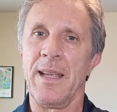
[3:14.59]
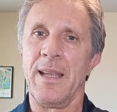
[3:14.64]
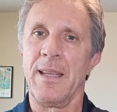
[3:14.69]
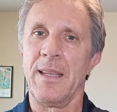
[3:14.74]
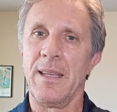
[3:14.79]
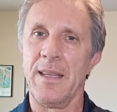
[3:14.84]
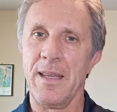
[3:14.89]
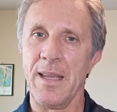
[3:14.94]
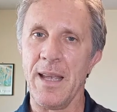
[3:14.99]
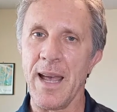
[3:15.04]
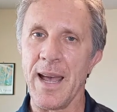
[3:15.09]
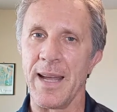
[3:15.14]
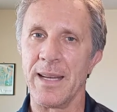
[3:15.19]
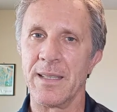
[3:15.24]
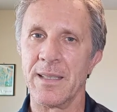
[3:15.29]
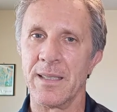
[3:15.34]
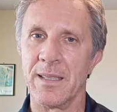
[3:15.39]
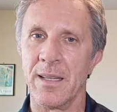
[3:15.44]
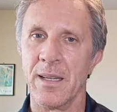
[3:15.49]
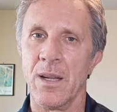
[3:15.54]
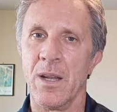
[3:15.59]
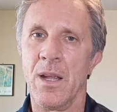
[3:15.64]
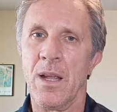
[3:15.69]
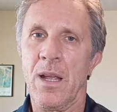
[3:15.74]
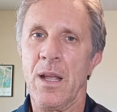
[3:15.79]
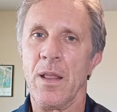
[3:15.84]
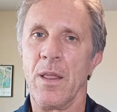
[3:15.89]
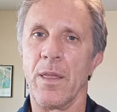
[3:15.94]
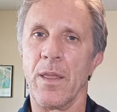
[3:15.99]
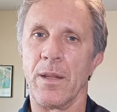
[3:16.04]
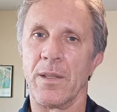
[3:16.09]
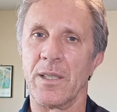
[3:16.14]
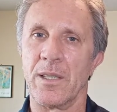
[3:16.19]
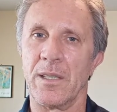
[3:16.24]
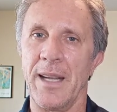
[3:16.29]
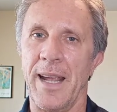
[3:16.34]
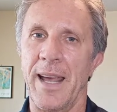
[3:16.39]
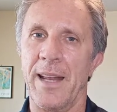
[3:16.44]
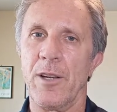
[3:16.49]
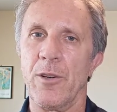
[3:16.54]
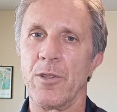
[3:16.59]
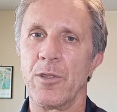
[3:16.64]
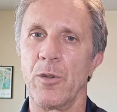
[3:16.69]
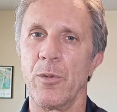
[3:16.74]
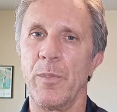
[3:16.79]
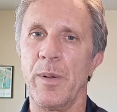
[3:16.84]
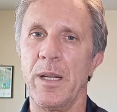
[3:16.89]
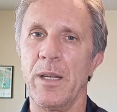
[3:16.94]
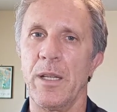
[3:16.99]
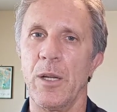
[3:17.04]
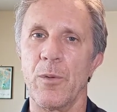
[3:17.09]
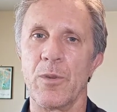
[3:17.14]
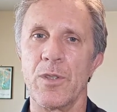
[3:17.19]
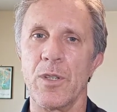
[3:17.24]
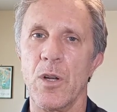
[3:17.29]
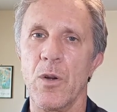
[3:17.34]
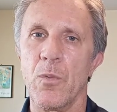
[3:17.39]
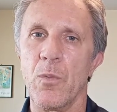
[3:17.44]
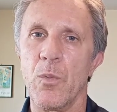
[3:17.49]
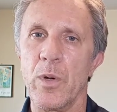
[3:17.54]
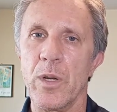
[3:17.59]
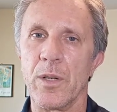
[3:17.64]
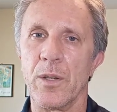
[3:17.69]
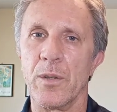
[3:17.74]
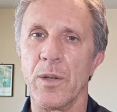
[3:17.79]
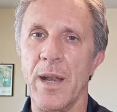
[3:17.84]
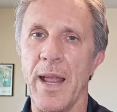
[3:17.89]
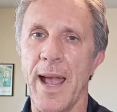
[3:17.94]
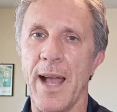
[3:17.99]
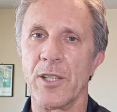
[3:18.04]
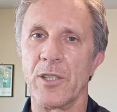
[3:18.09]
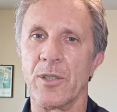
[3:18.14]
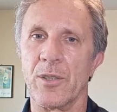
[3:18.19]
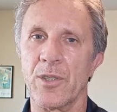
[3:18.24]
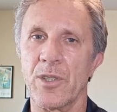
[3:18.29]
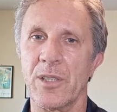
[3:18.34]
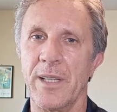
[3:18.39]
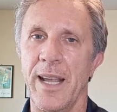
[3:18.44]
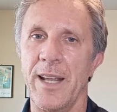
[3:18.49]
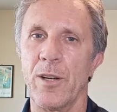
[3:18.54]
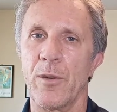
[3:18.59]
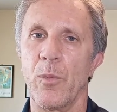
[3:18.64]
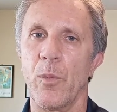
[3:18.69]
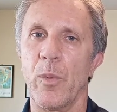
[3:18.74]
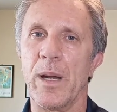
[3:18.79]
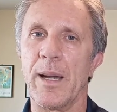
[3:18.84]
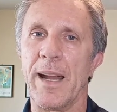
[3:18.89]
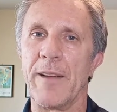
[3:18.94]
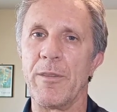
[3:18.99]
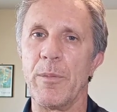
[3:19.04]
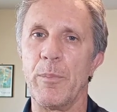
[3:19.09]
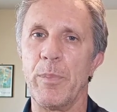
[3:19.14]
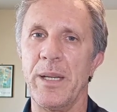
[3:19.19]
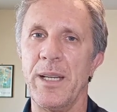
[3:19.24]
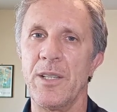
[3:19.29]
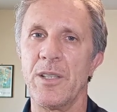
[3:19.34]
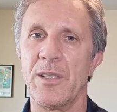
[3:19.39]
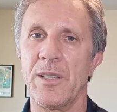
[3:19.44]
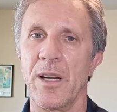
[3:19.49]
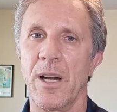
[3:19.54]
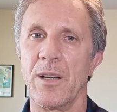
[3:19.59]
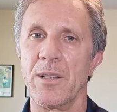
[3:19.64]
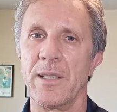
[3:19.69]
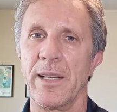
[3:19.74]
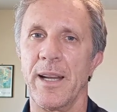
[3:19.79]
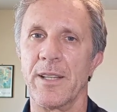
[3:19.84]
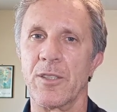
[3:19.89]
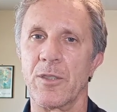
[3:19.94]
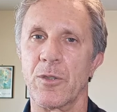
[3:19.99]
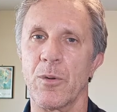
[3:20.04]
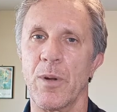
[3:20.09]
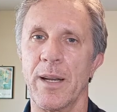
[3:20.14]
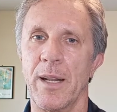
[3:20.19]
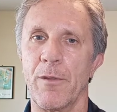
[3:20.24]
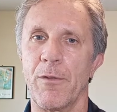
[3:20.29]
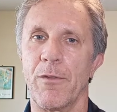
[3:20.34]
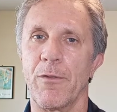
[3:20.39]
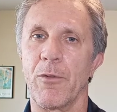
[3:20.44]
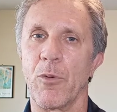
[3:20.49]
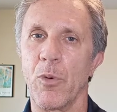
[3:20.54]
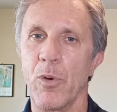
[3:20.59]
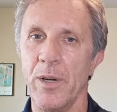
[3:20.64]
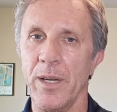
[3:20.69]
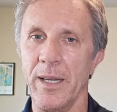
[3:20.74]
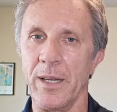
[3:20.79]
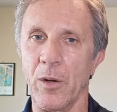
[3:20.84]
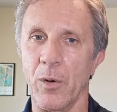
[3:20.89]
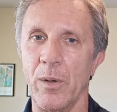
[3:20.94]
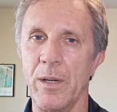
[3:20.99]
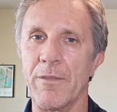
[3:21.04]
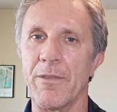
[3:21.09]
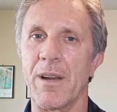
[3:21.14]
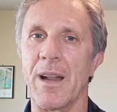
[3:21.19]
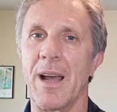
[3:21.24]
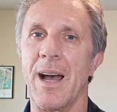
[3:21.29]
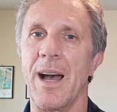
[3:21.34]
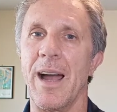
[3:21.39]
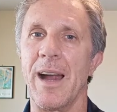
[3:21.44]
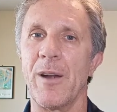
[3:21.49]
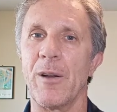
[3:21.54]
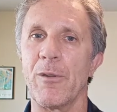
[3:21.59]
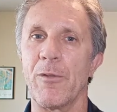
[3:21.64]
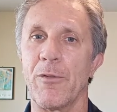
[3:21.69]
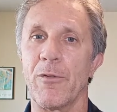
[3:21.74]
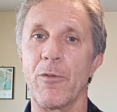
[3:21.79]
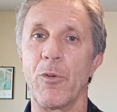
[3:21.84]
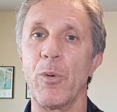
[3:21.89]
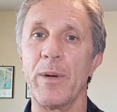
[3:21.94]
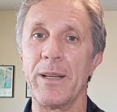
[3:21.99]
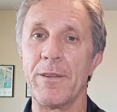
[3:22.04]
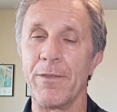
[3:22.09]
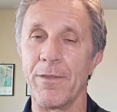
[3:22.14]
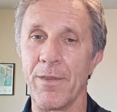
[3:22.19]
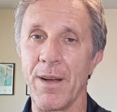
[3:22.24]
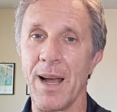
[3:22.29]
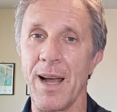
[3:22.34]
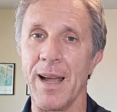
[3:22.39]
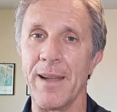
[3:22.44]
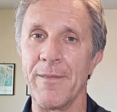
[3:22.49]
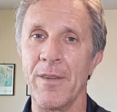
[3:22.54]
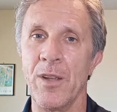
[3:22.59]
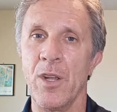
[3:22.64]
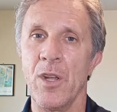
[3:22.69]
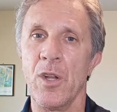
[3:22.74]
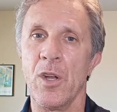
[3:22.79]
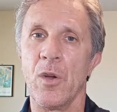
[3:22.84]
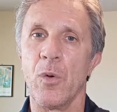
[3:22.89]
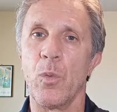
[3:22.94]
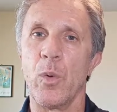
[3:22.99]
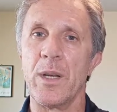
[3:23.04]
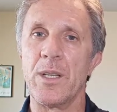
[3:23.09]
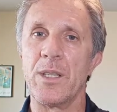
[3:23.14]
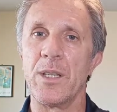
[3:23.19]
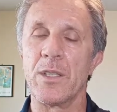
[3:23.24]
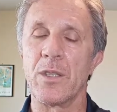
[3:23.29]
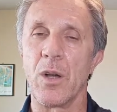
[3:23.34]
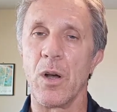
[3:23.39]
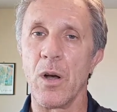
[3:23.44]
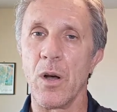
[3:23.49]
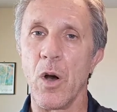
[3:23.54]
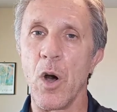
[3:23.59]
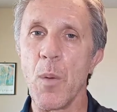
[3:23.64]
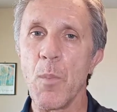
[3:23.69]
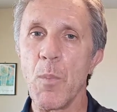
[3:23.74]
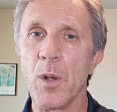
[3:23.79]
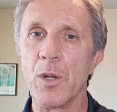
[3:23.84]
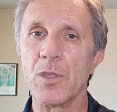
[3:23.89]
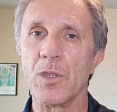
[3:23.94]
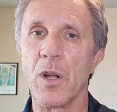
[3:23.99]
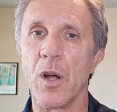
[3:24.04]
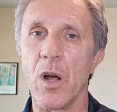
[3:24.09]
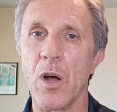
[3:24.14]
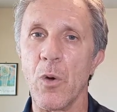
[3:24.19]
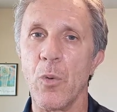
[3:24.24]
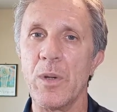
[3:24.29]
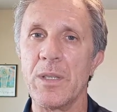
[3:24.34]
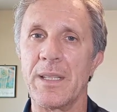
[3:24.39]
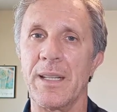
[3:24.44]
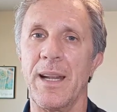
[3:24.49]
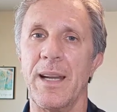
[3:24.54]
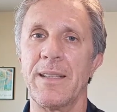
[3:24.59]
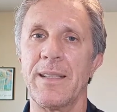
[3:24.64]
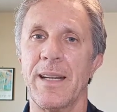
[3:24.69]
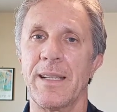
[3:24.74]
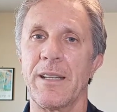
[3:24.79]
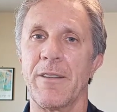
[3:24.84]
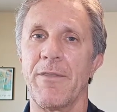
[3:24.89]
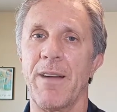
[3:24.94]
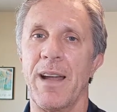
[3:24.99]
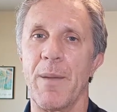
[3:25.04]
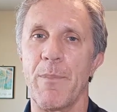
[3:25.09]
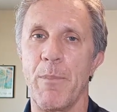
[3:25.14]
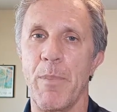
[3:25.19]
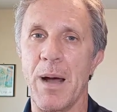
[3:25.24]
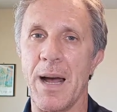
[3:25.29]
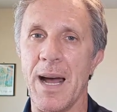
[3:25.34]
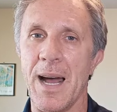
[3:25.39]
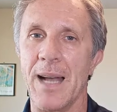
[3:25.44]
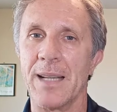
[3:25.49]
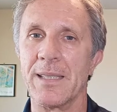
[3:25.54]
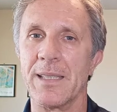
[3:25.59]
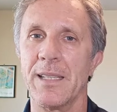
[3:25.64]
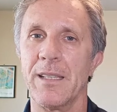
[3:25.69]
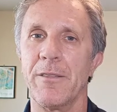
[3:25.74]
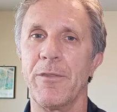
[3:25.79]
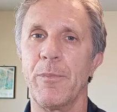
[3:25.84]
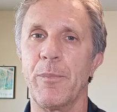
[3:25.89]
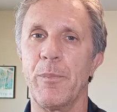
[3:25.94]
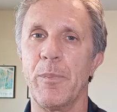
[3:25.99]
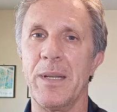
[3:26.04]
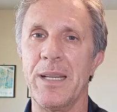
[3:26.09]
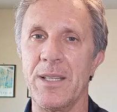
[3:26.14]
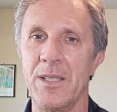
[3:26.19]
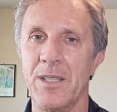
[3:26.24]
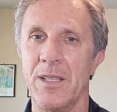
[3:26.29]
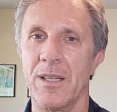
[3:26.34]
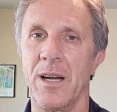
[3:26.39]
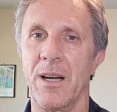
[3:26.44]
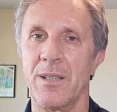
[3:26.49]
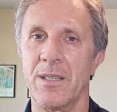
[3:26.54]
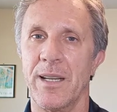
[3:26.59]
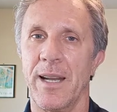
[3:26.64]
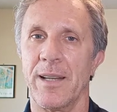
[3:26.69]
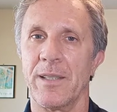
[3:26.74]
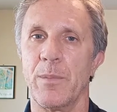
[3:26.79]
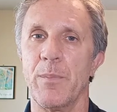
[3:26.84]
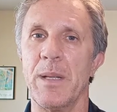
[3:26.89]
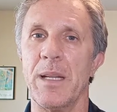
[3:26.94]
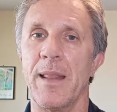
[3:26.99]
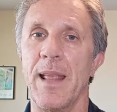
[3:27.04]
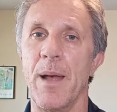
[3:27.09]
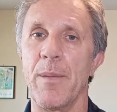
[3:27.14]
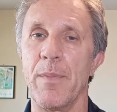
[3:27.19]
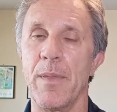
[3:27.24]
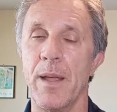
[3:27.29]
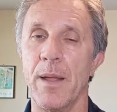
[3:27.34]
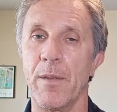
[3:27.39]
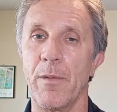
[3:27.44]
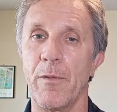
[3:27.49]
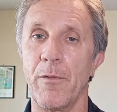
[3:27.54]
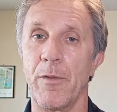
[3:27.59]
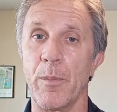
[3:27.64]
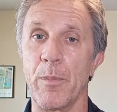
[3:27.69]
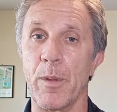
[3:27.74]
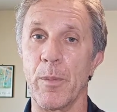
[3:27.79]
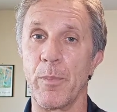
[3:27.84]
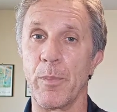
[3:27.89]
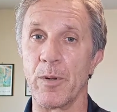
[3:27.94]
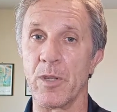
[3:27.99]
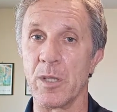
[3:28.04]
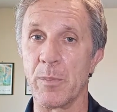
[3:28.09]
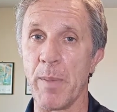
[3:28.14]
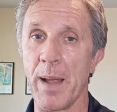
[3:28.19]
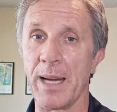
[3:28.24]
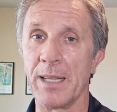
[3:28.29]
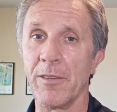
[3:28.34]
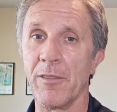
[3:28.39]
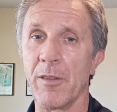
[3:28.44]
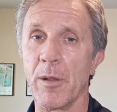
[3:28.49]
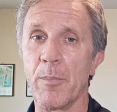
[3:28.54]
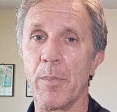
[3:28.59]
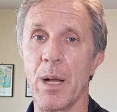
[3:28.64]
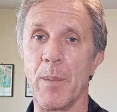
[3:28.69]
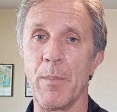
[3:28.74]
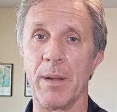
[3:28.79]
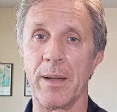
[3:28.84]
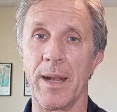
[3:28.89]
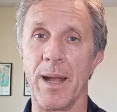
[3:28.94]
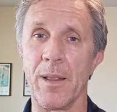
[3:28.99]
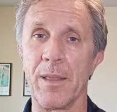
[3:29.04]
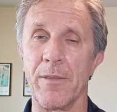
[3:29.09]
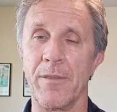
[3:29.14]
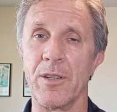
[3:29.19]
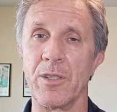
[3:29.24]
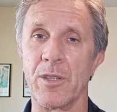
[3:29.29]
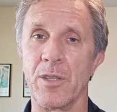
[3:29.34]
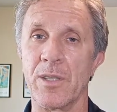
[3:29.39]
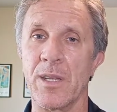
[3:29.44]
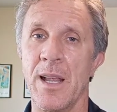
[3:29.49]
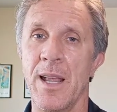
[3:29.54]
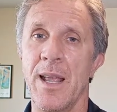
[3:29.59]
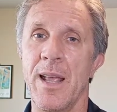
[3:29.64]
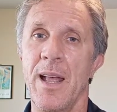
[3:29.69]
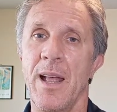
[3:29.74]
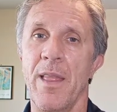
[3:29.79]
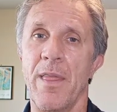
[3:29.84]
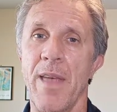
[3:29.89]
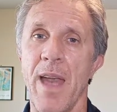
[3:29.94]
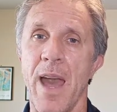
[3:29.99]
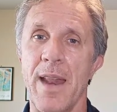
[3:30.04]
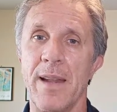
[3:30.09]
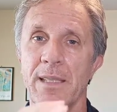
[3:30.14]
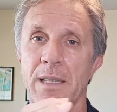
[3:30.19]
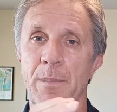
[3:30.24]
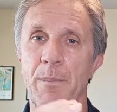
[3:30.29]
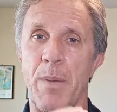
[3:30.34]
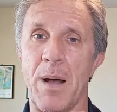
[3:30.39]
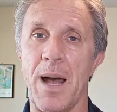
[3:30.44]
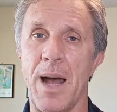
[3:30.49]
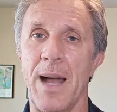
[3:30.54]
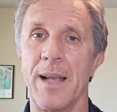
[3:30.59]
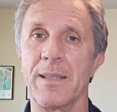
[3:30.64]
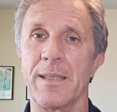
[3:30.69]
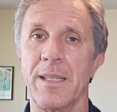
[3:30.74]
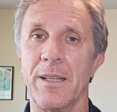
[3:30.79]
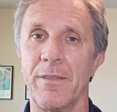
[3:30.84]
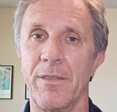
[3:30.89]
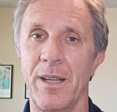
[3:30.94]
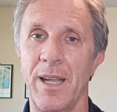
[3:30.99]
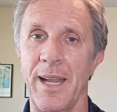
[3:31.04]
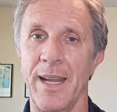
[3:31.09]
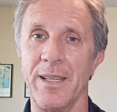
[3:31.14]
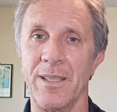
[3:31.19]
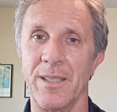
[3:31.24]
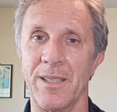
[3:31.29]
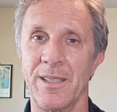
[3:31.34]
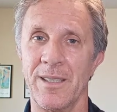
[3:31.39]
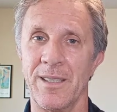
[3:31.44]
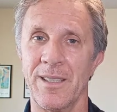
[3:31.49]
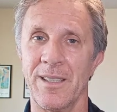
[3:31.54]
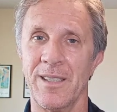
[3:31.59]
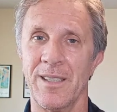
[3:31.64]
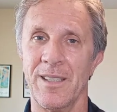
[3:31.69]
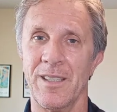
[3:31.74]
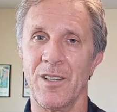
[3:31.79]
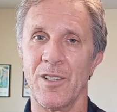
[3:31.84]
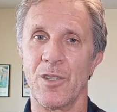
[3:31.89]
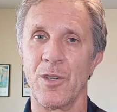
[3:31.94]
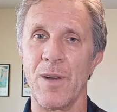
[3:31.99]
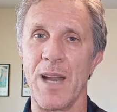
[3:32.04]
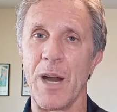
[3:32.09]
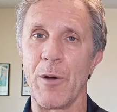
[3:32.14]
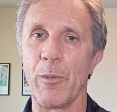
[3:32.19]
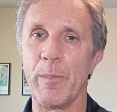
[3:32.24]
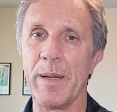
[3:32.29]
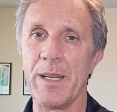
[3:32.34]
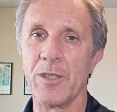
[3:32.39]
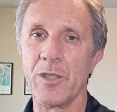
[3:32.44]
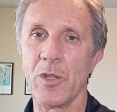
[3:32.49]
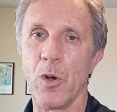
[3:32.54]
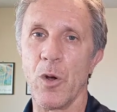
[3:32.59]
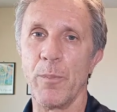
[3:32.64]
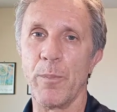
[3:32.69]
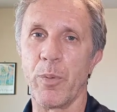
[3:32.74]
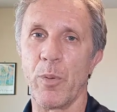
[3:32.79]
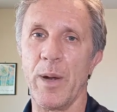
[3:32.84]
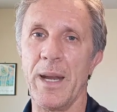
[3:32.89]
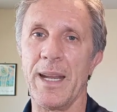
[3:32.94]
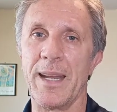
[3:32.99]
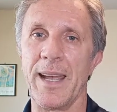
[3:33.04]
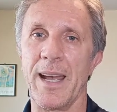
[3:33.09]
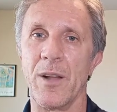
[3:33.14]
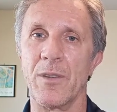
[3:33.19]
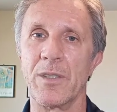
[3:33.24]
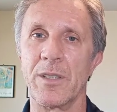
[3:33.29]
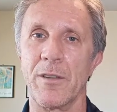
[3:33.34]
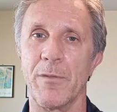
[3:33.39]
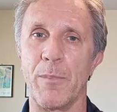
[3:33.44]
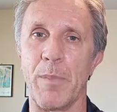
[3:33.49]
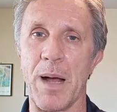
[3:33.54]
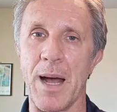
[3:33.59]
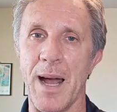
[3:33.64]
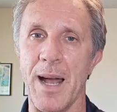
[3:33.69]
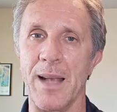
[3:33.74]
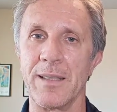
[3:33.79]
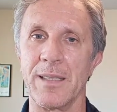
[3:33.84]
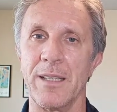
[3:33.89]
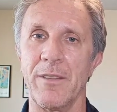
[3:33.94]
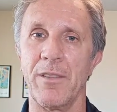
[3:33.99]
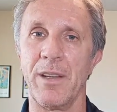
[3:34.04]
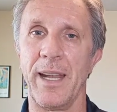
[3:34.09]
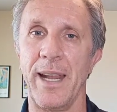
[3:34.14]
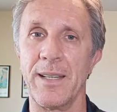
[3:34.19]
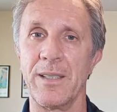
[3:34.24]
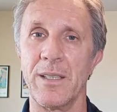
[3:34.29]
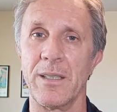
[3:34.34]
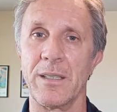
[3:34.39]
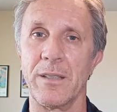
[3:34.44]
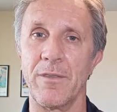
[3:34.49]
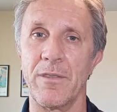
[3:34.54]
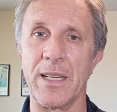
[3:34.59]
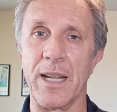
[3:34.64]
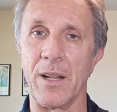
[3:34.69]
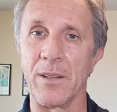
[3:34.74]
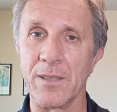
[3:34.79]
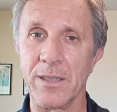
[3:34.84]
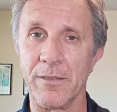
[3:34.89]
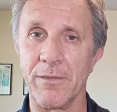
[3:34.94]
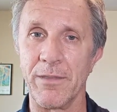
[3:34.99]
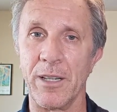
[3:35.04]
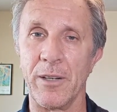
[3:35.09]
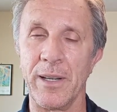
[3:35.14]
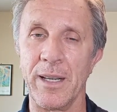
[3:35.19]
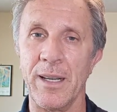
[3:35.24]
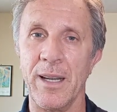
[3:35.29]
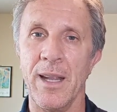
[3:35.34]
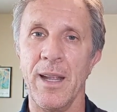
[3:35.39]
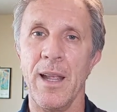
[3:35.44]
Yet, the standards there was no real national standard. We're having PCR tests run at 40 or even higher, 45, which is almost always going to identify a positive PCR test. I mean, that from the perspective of the public health officials, that is a positive case. So now we're being told breakouts of positive cases of Delta variant.